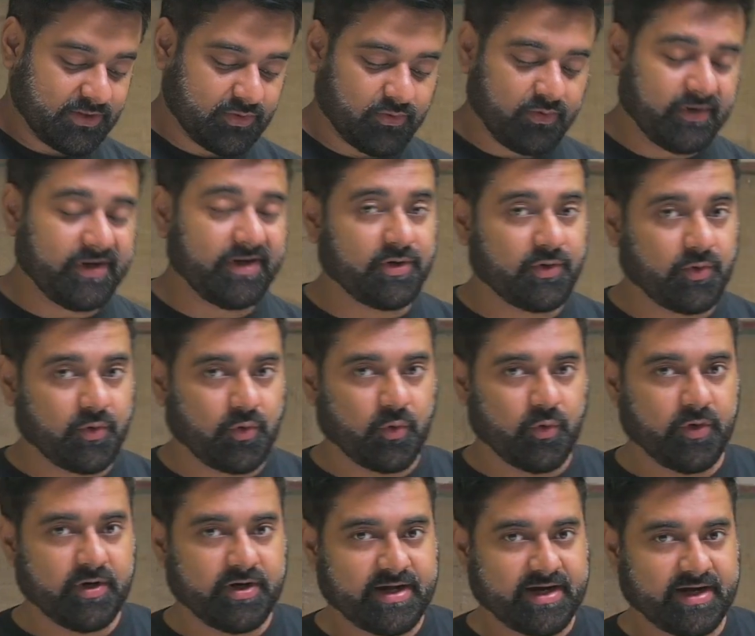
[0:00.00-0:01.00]
know, it
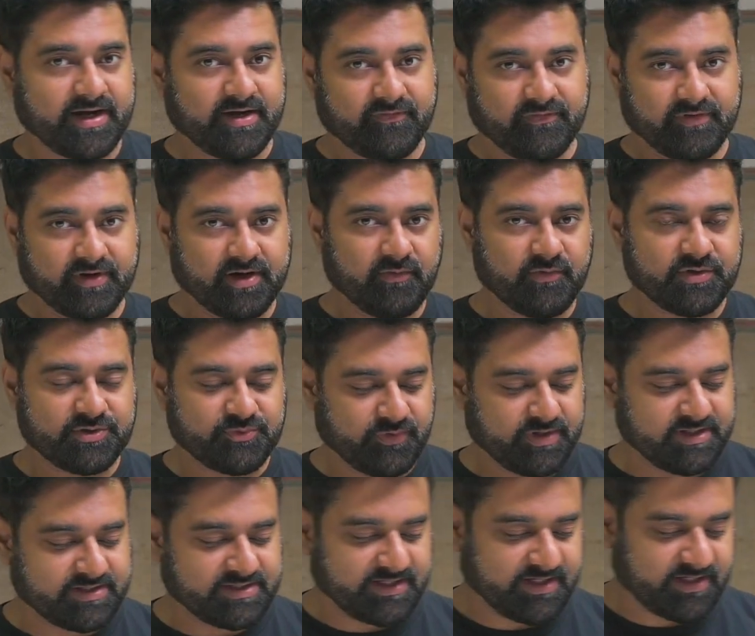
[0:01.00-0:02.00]
could get difficult, which
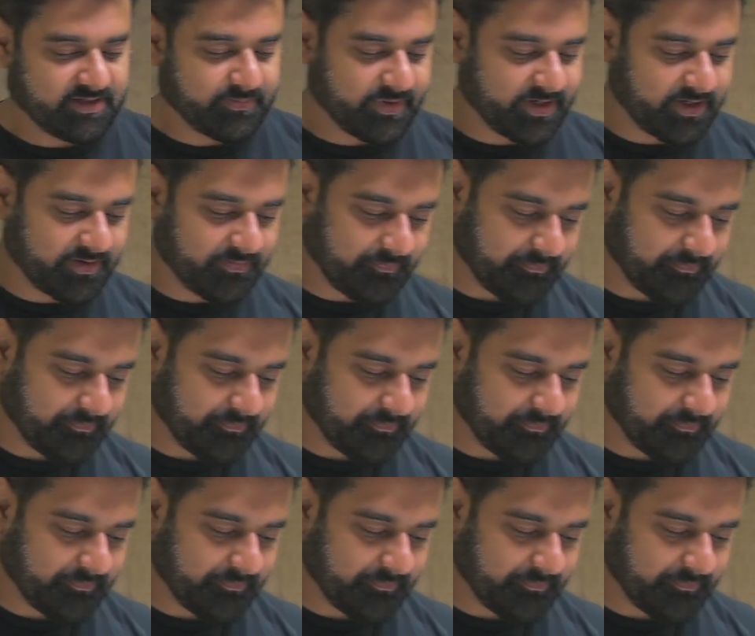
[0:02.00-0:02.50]
we'll see in a bit.